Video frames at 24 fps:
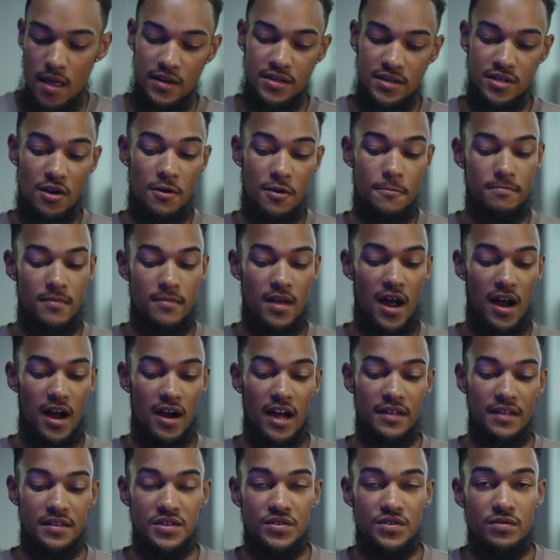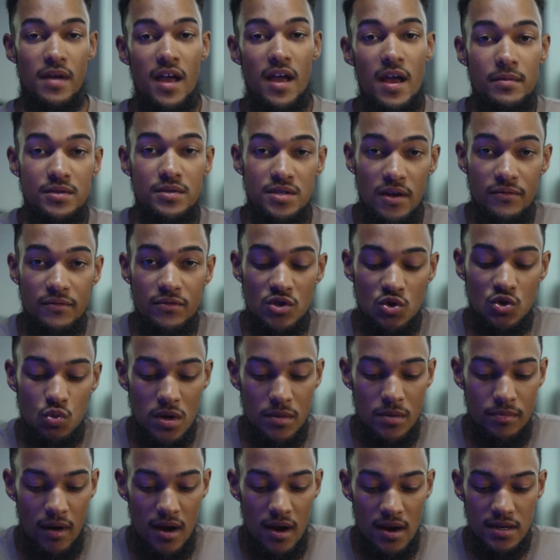So I got this from Amazon for
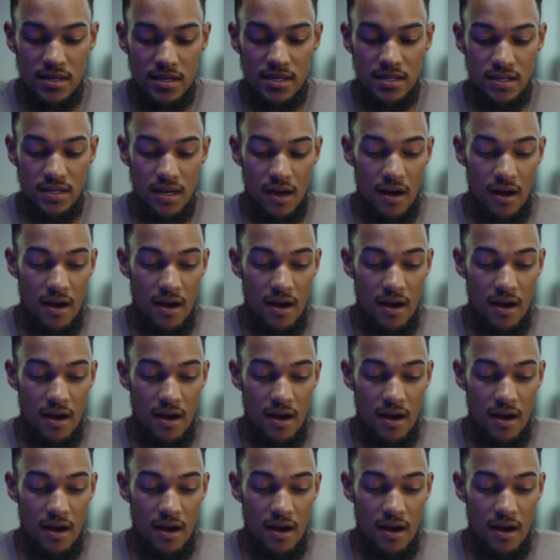20 bucks.